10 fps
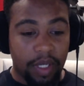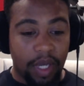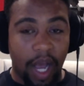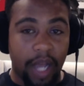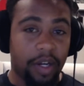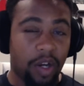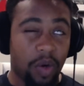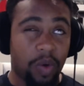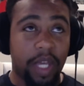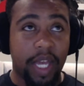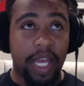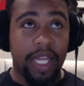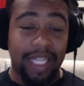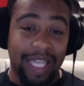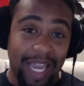I know that in
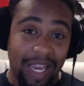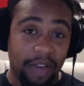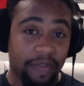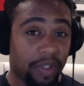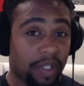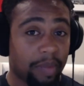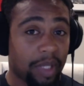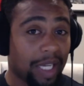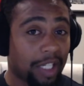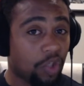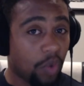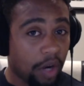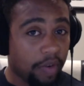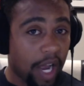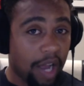the cave there's something like
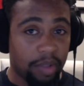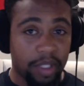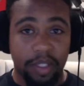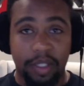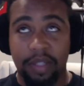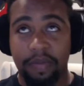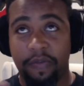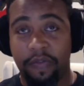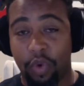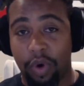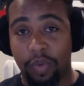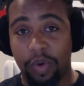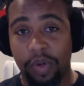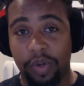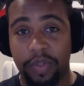12 goblins, 4
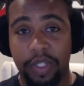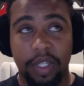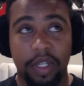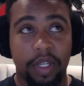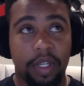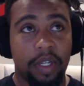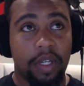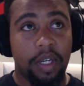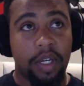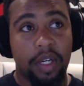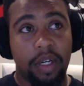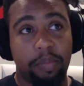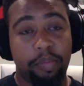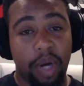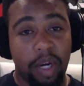wolves, a
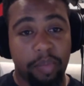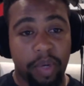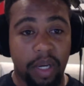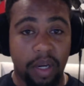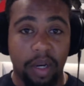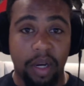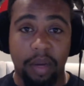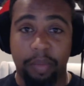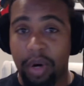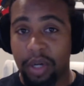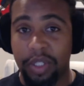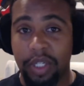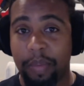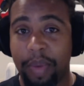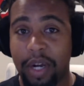bugbear, and a parched and
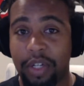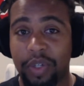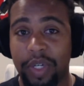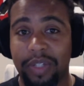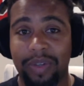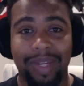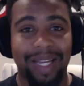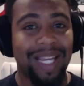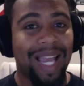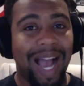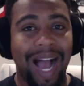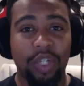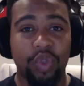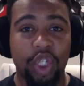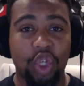a pear tree. So I'm like, I
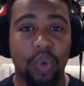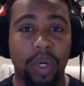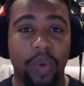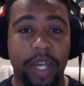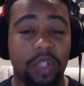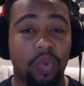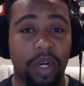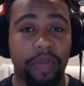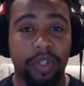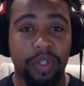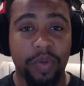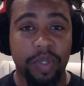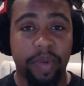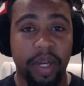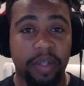don't think you want to waste one of your 2
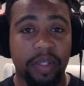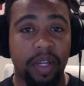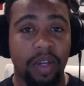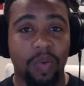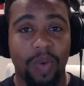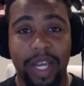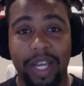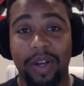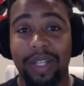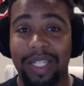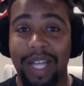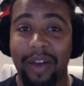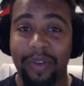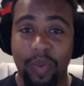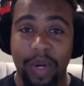spells right here on this guy
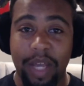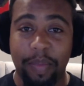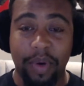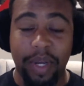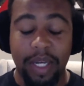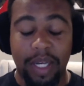with 1 hit point.